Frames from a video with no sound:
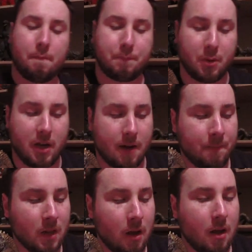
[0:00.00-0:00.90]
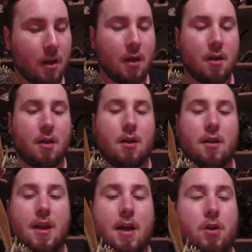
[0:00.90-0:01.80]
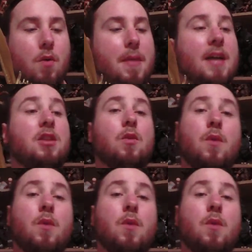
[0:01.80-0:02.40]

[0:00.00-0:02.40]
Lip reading: Booyah! Now, going back to the